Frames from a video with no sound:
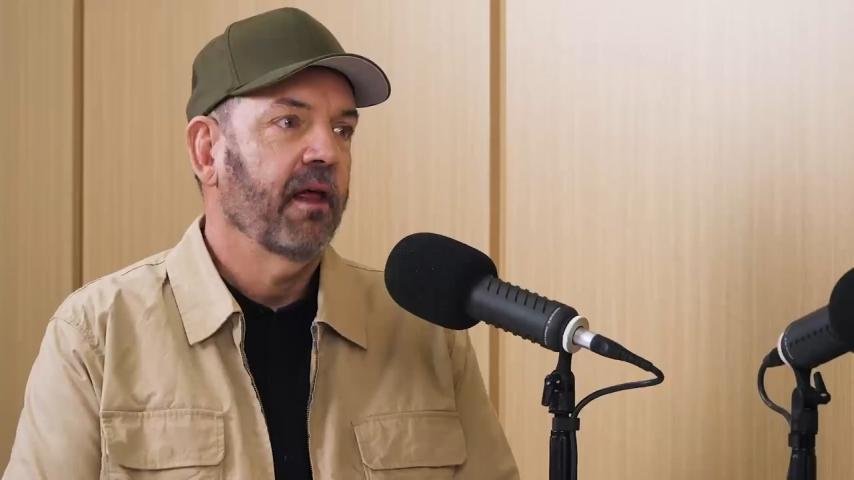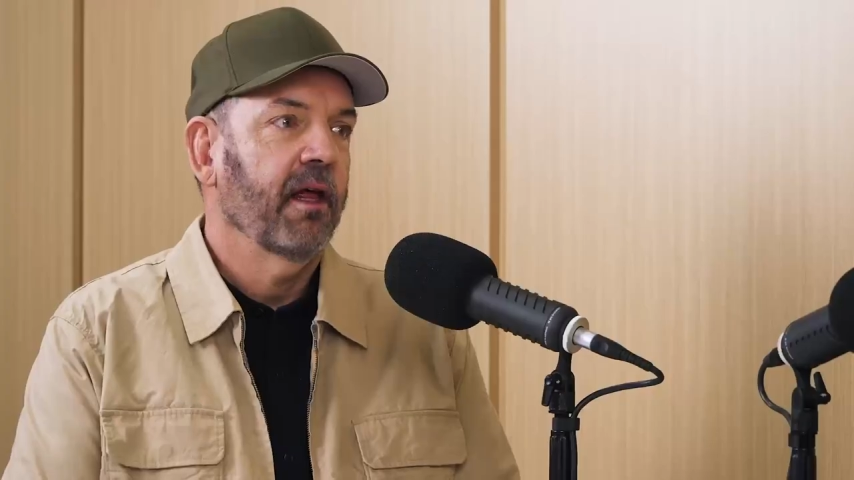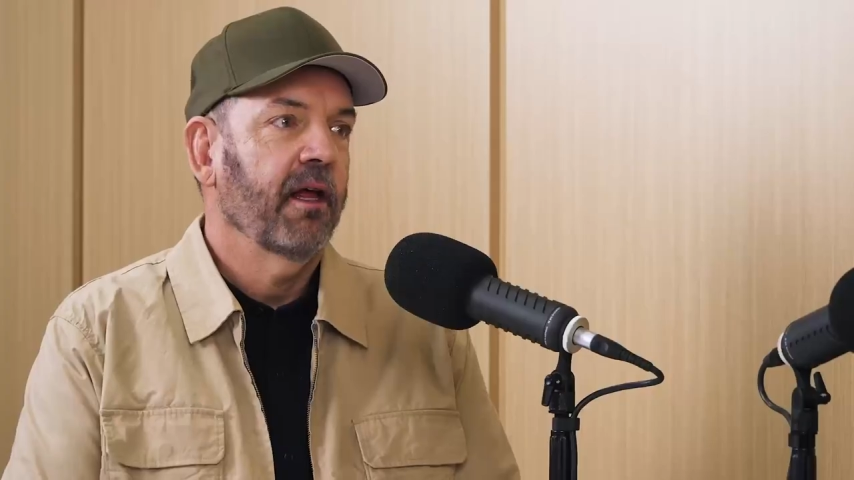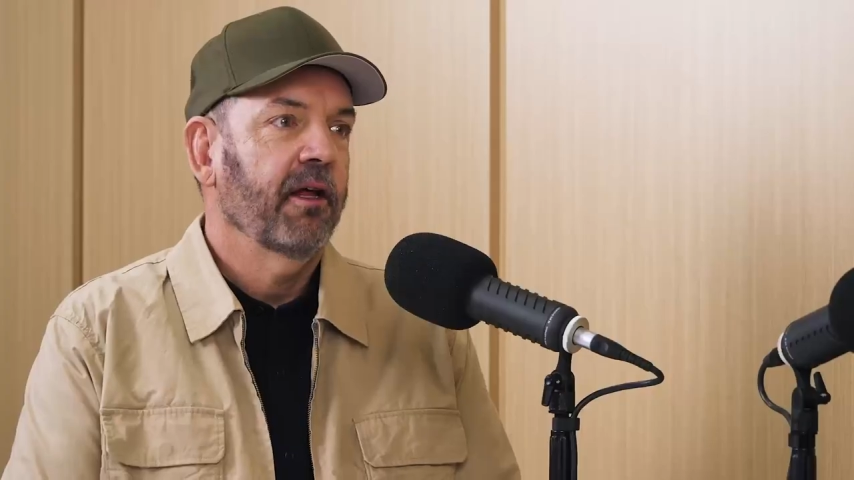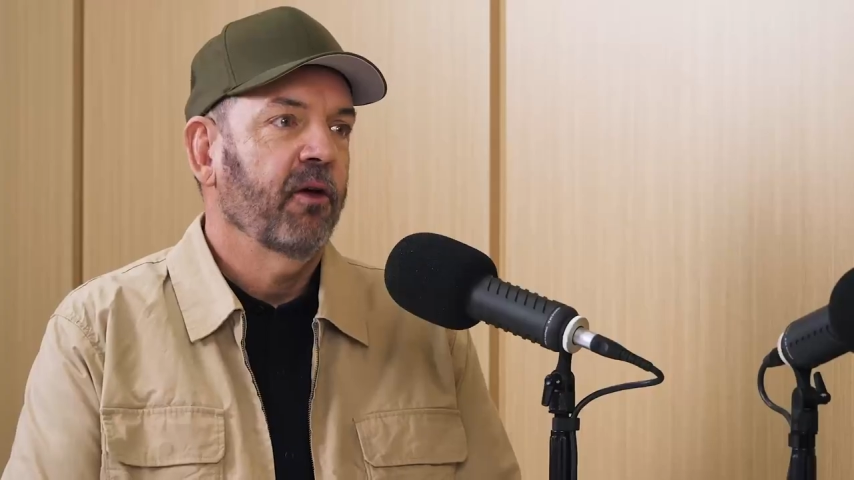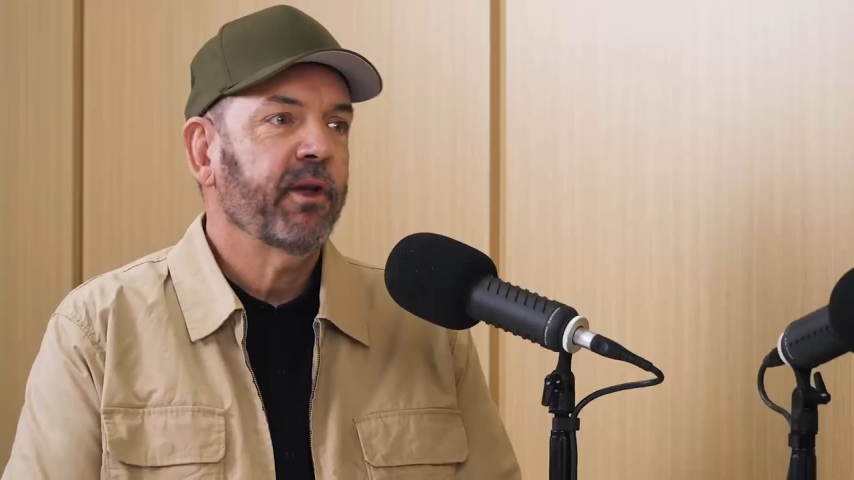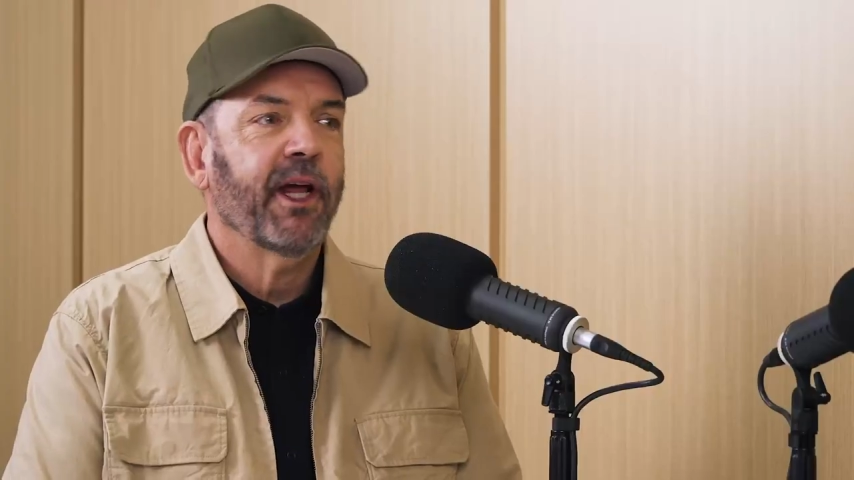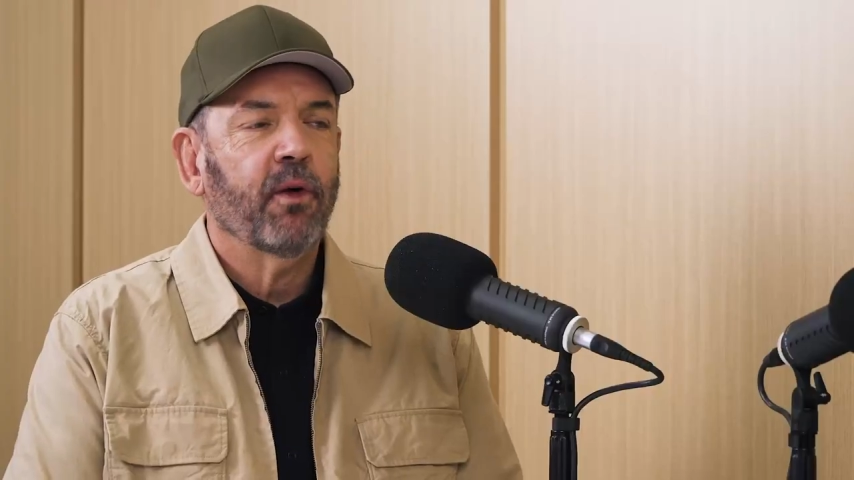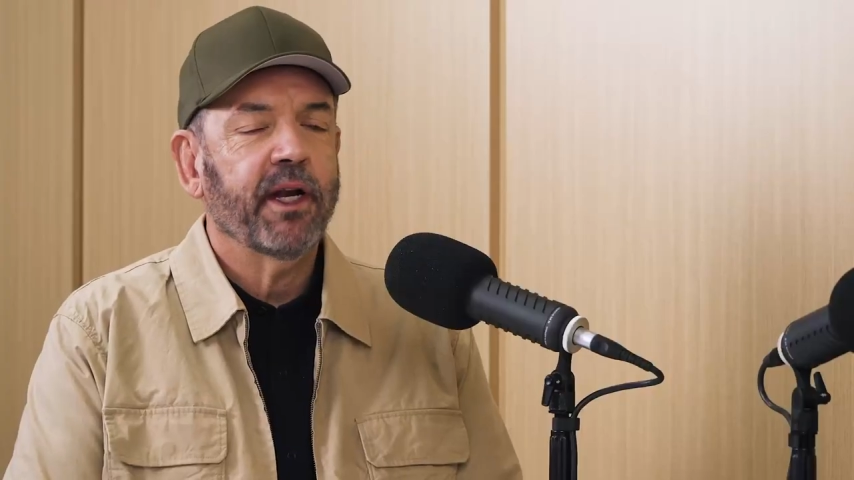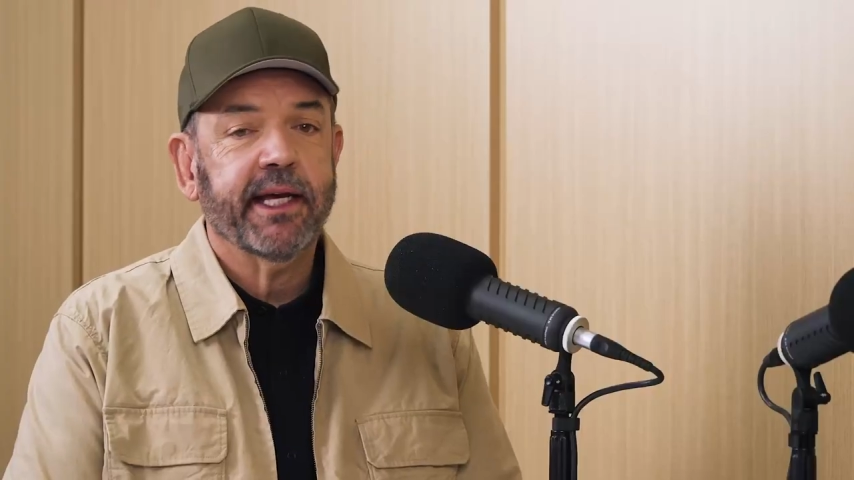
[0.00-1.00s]
I mean, well,
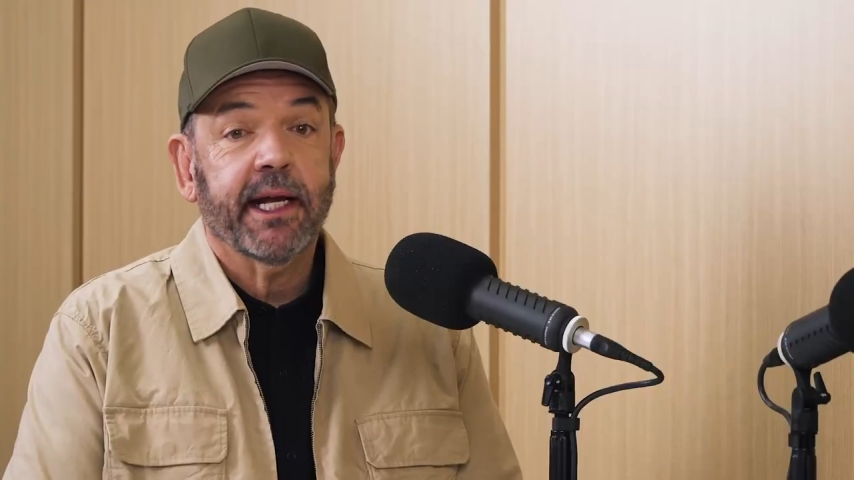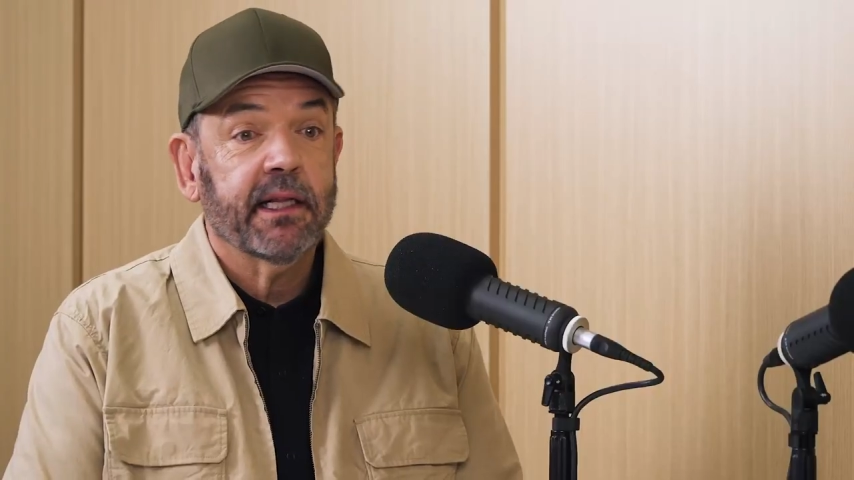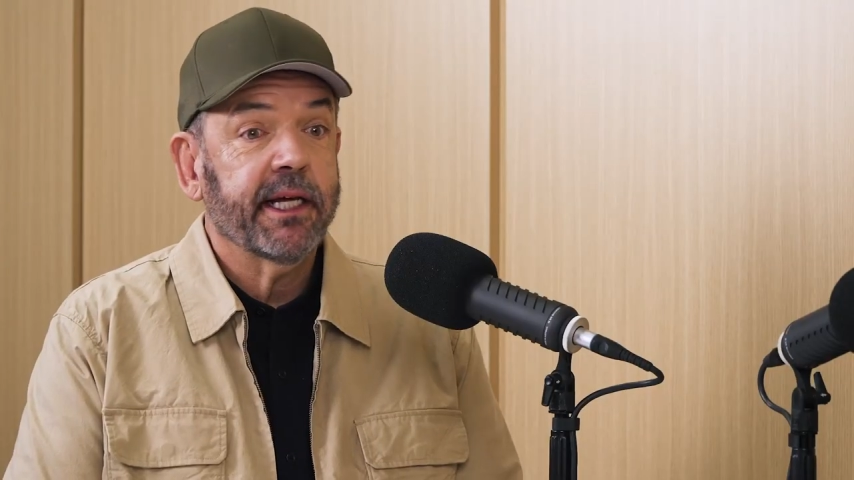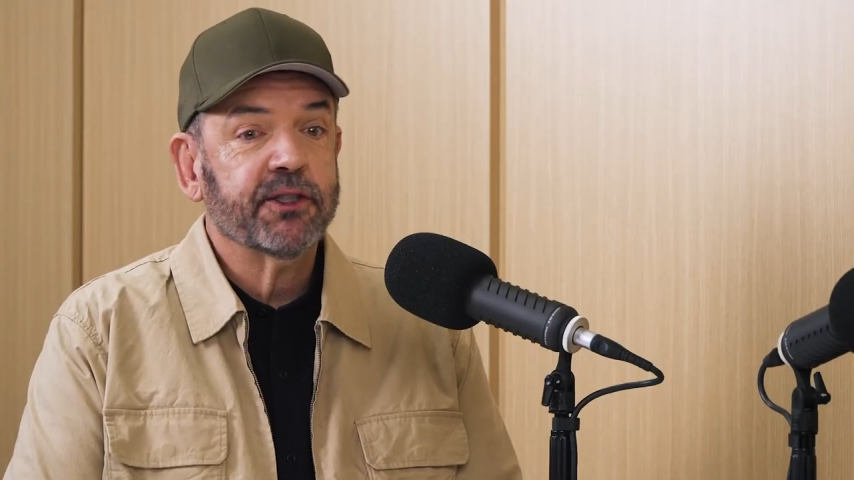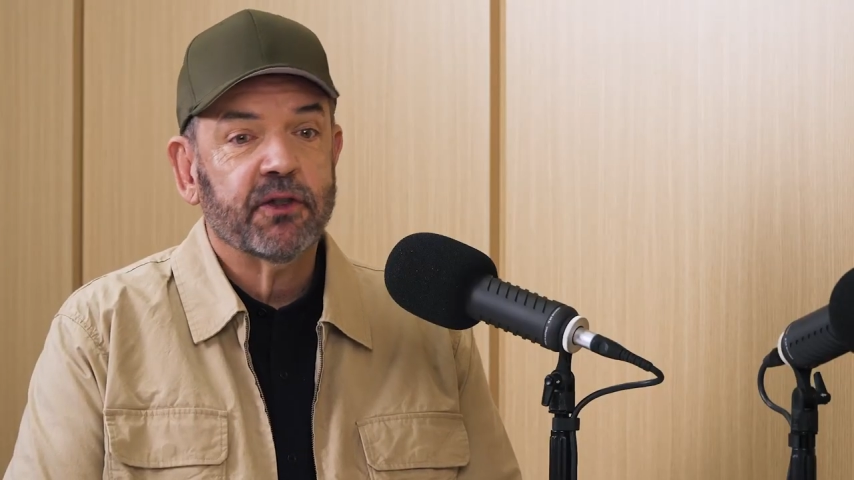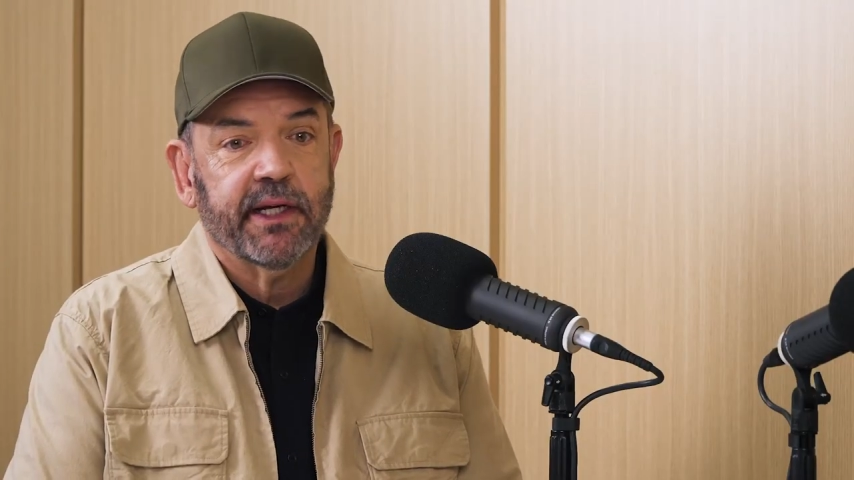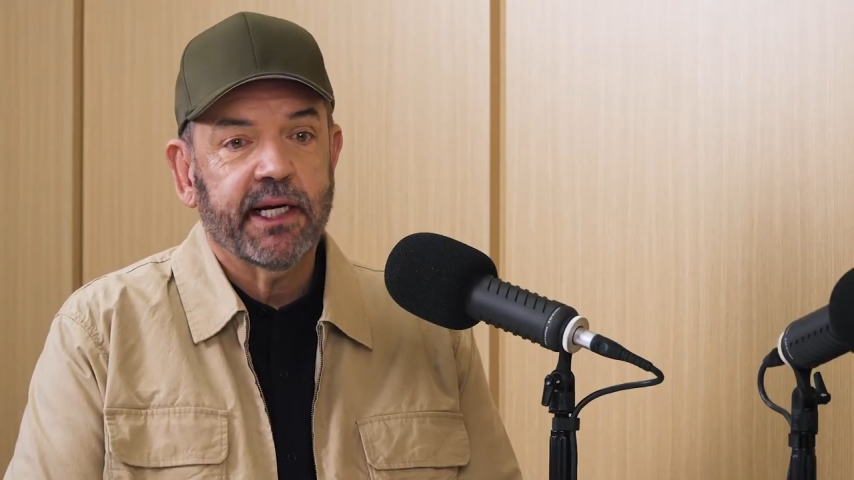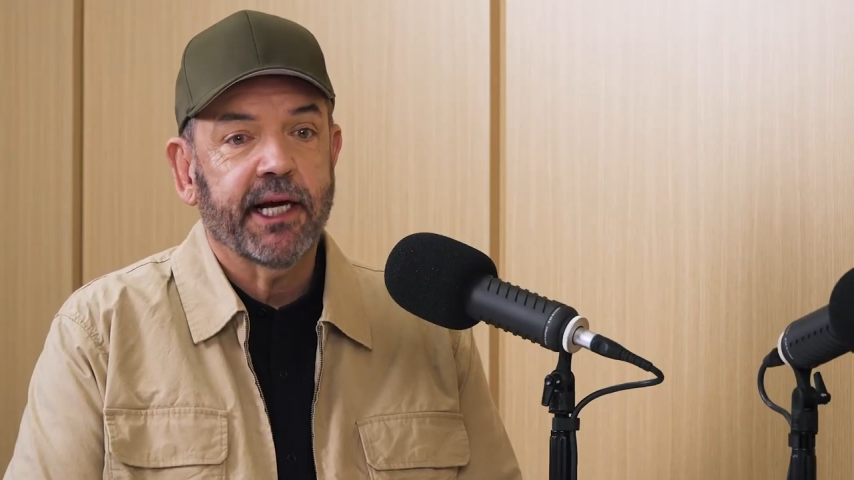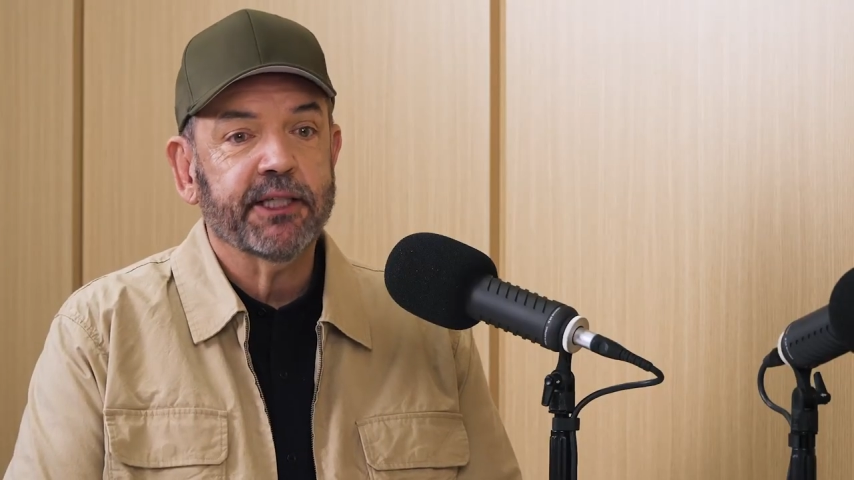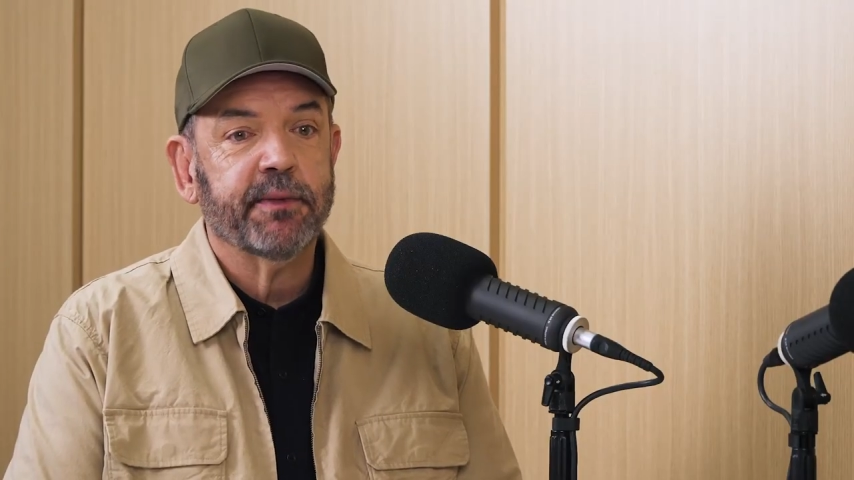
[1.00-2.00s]
they the want to get clicks or
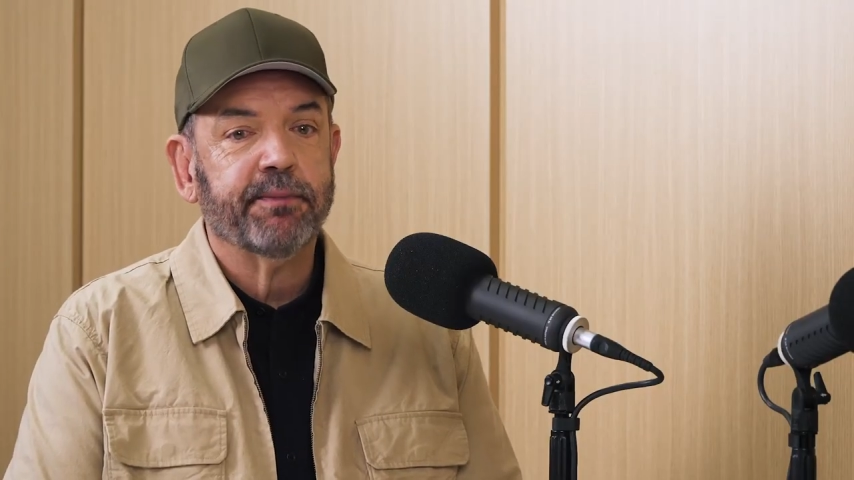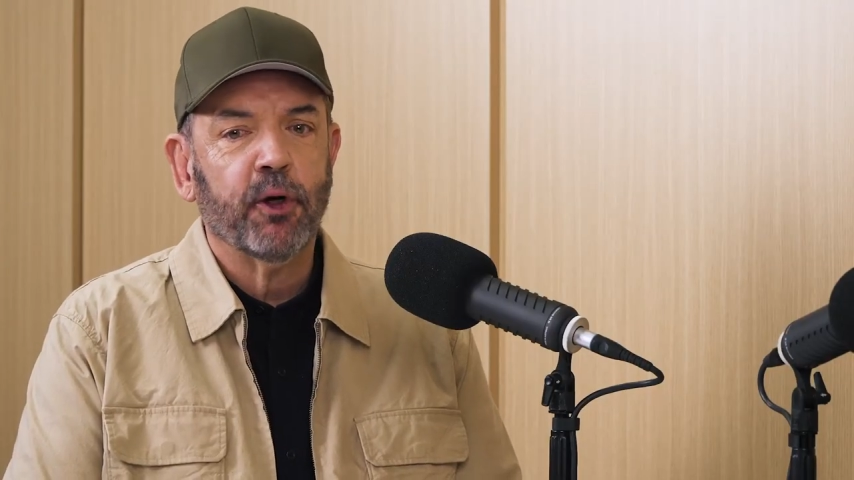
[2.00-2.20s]
engagement,